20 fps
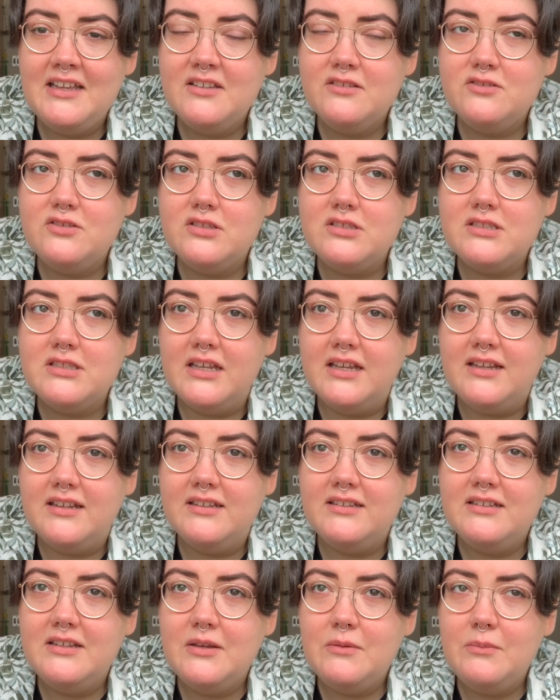just the
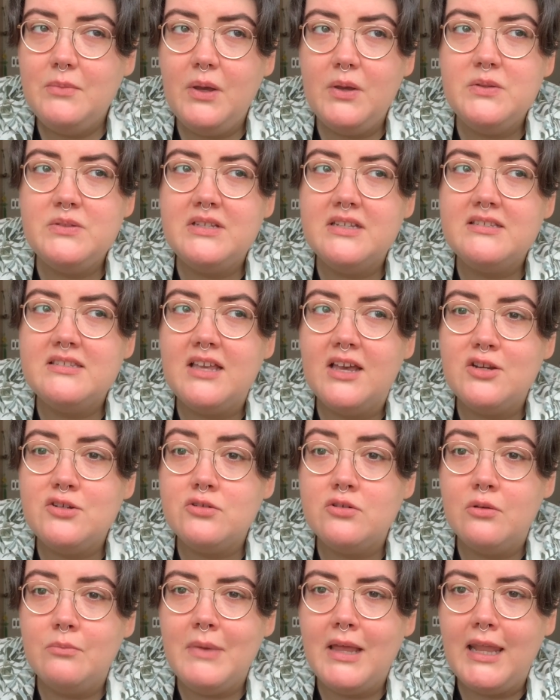
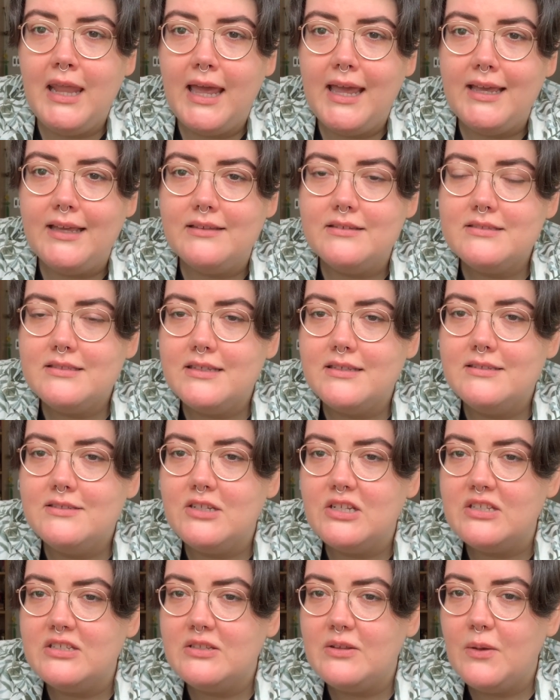post-exertional malaise is
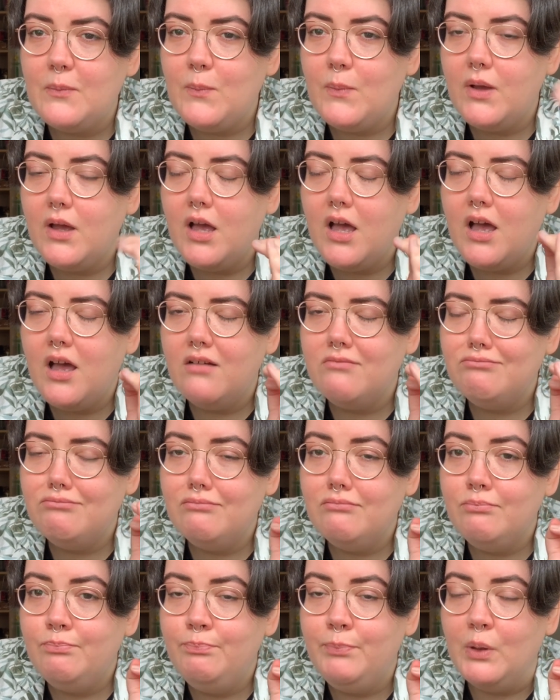just
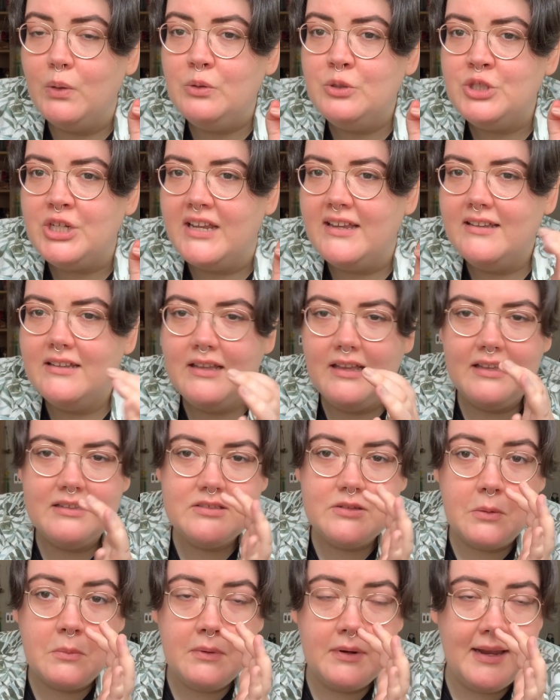bullshit,
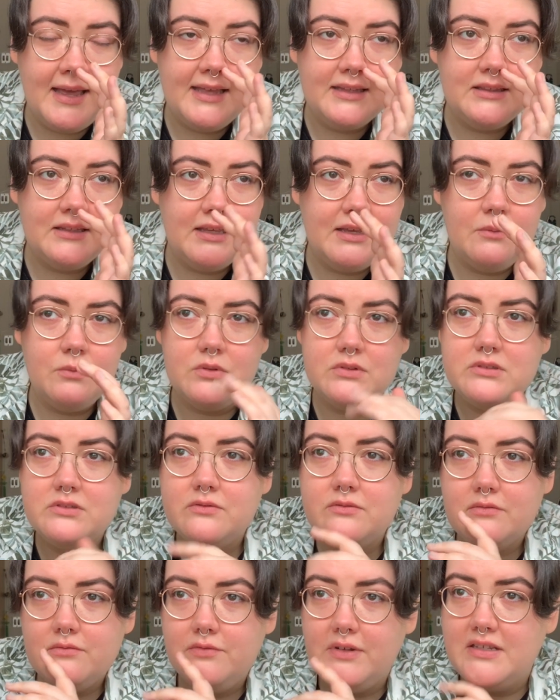so I'm glad that it was
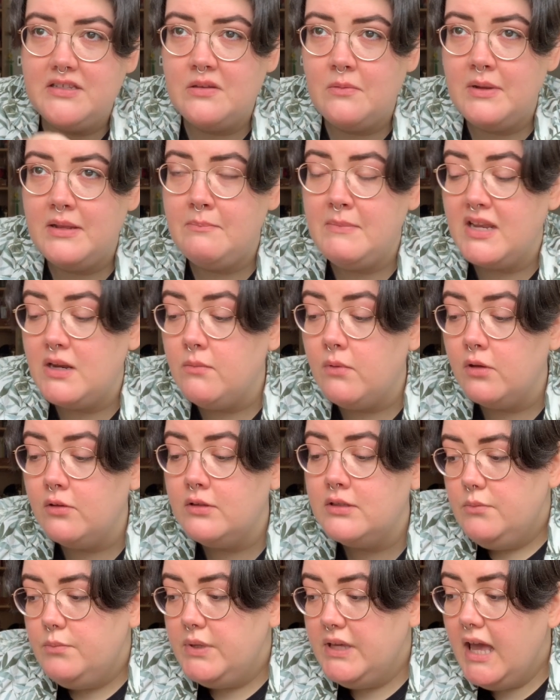reasonably minimal.
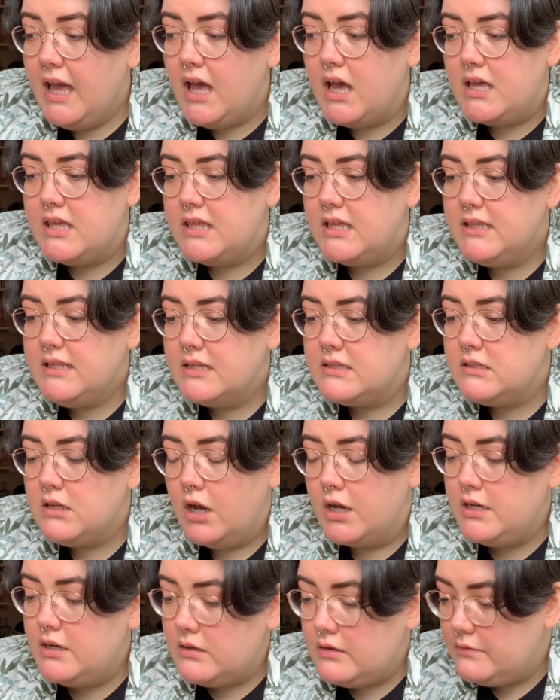But yeah, I think that's
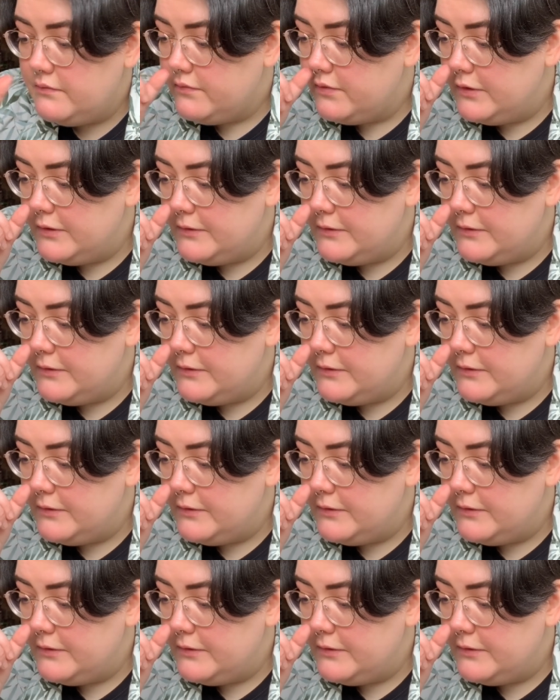kind of